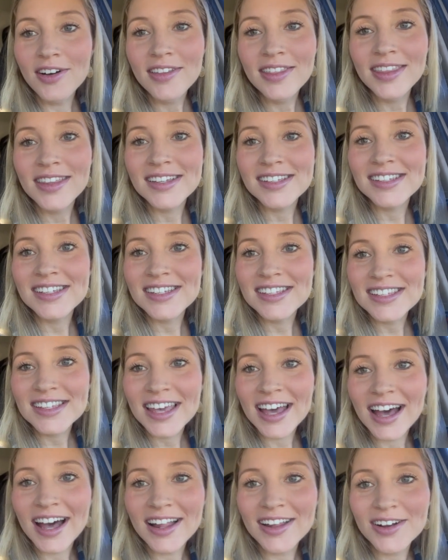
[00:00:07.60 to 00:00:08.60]
This is
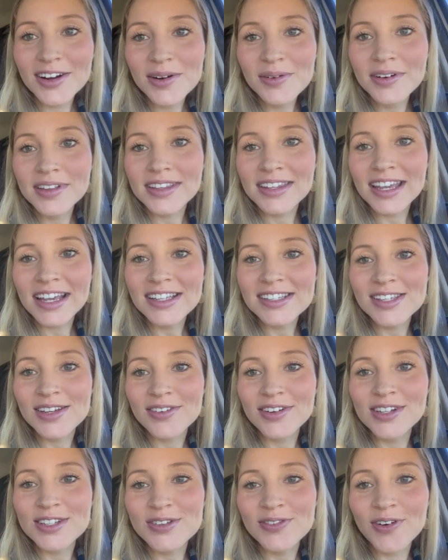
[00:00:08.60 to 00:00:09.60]
Skylar with Dancy
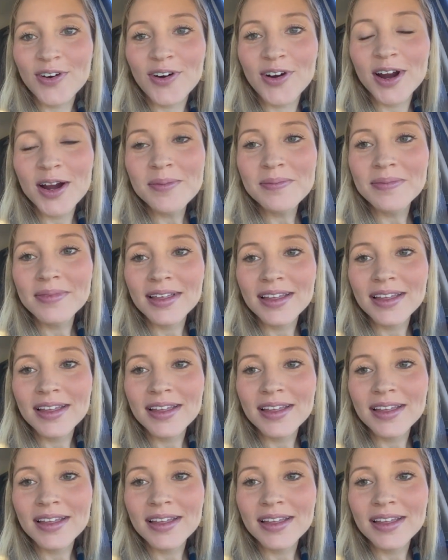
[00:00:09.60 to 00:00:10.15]
Ridge Farm.